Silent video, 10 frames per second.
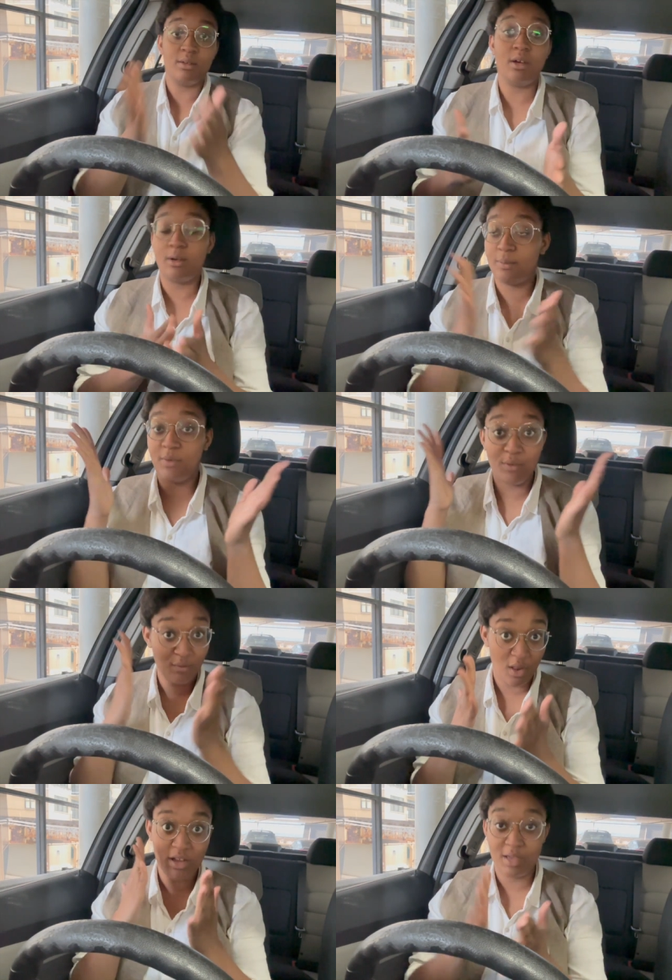a
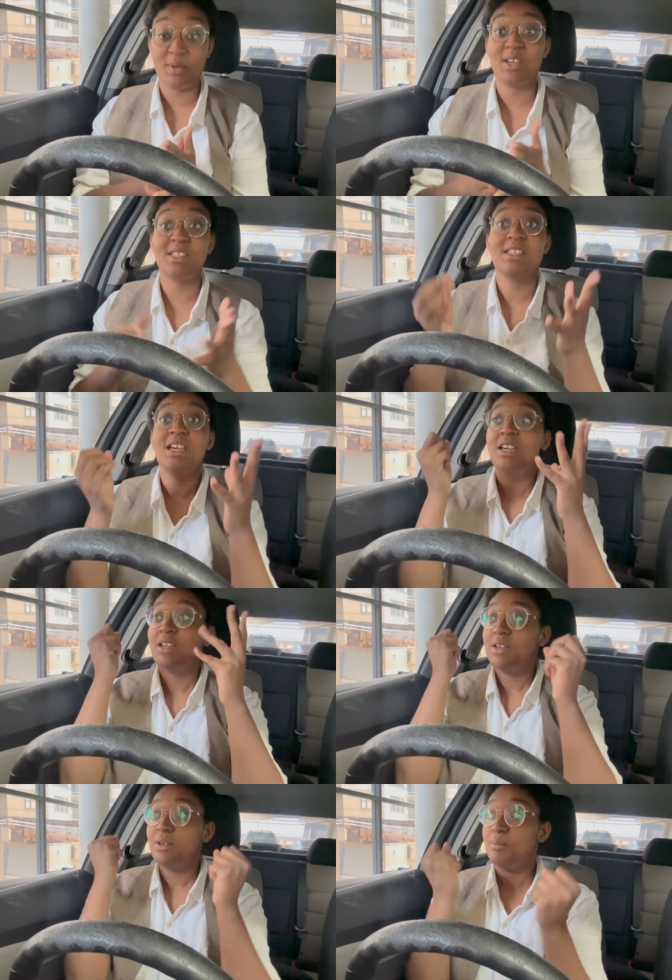vlog camera,
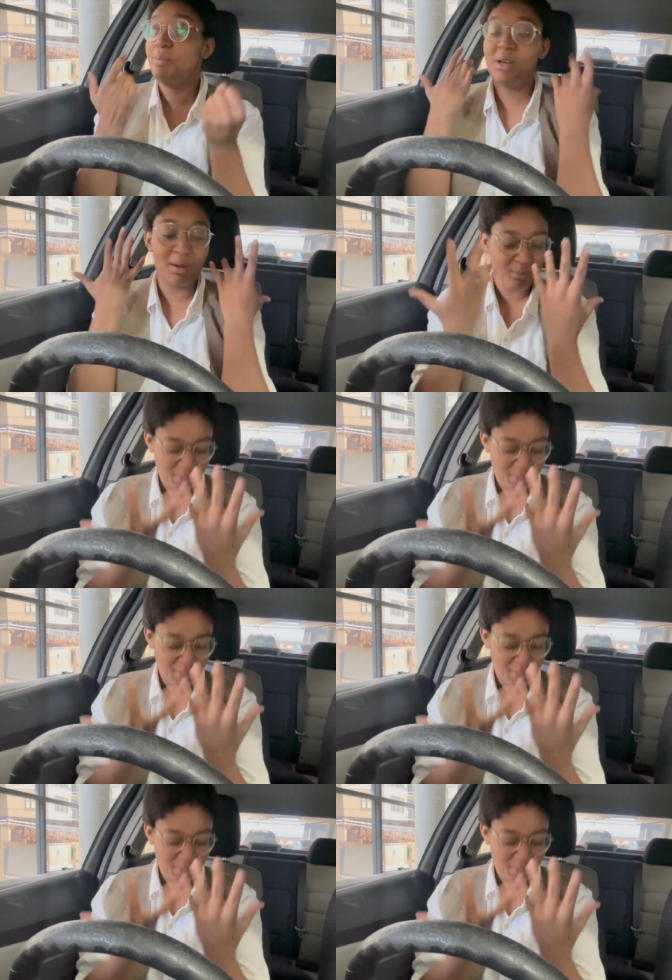but I'm